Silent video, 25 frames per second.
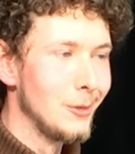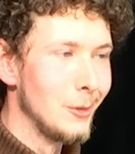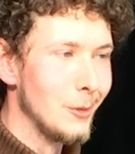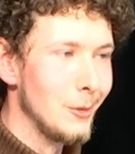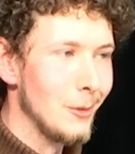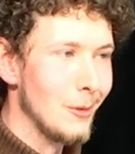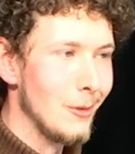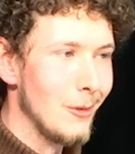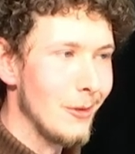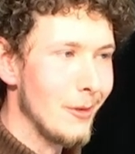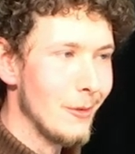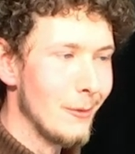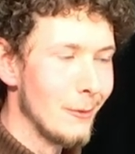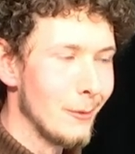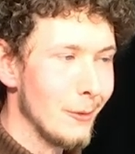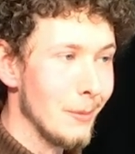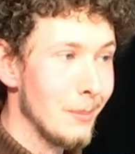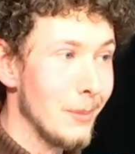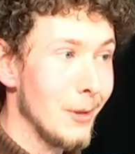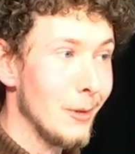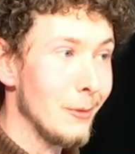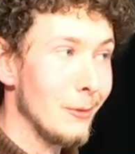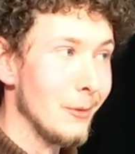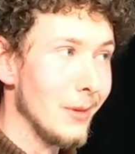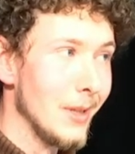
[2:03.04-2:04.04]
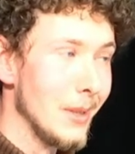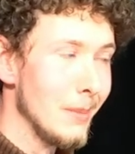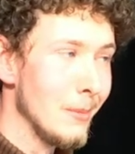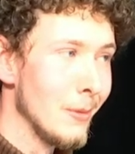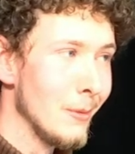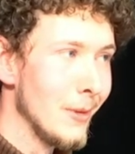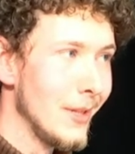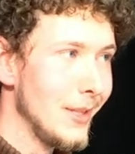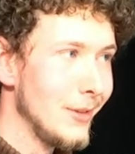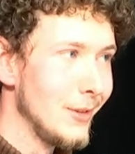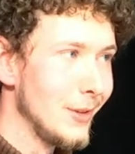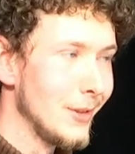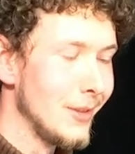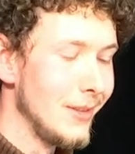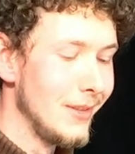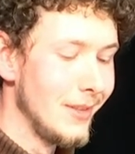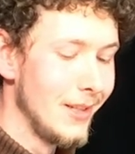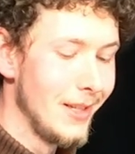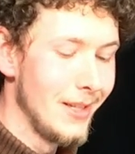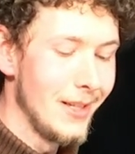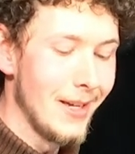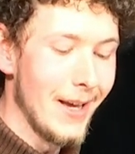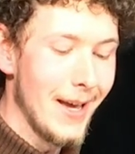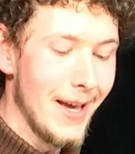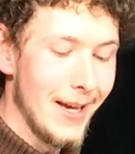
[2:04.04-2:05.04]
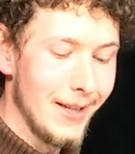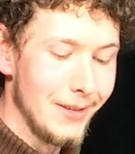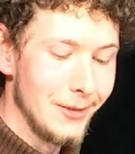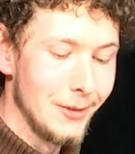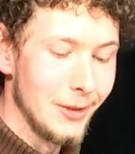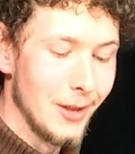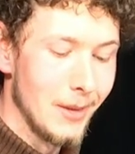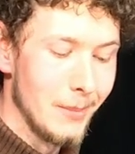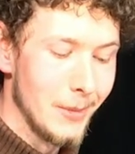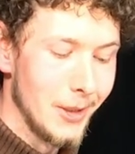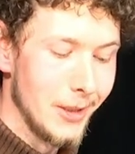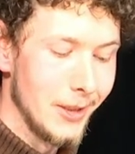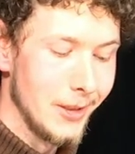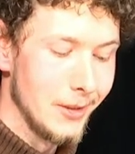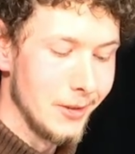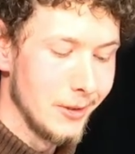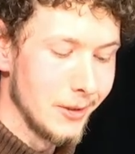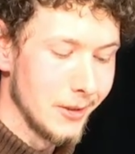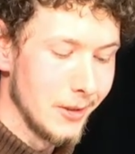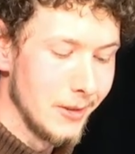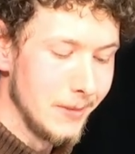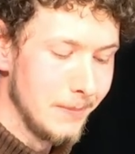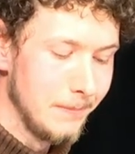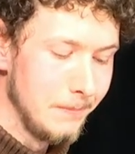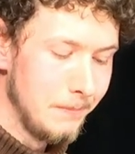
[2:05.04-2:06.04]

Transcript: tool for both liberation and domination.